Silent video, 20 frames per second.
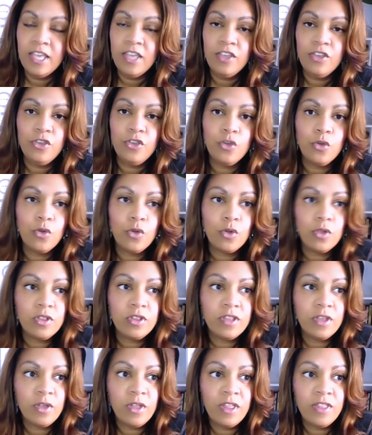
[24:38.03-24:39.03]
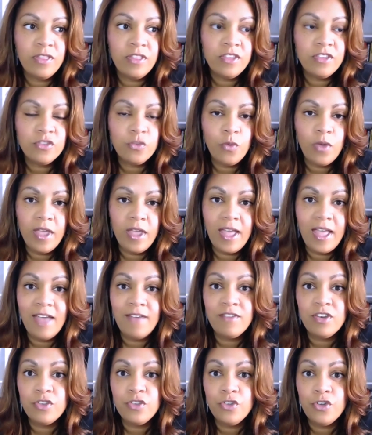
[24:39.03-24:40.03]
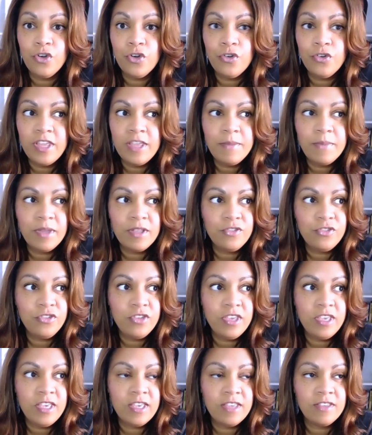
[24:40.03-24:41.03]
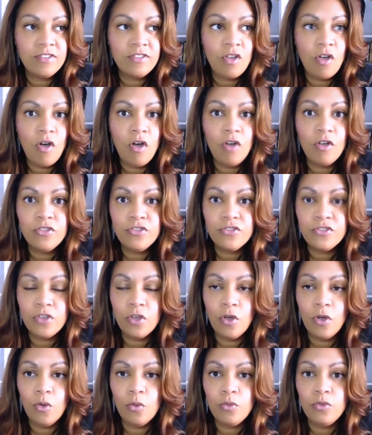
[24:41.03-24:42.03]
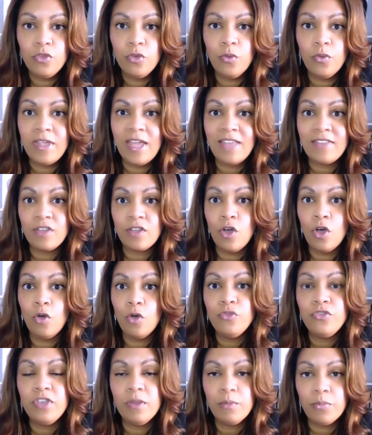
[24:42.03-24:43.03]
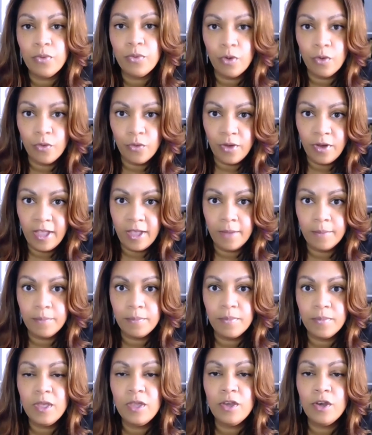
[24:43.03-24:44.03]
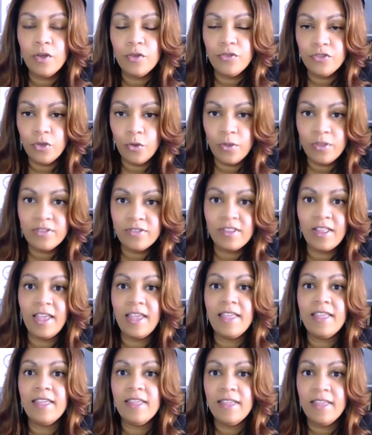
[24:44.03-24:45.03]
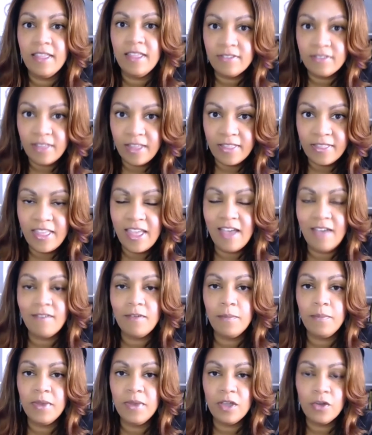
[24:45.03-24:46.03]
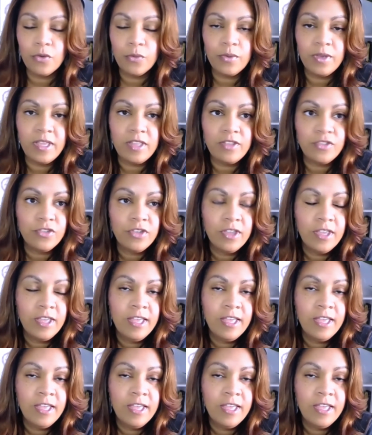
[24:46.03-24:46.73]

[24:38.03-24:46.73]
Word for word: You're in this way. I have an attorney, but she is also doing has a coaching program. You know, so it's like it's like we have a bigger reach.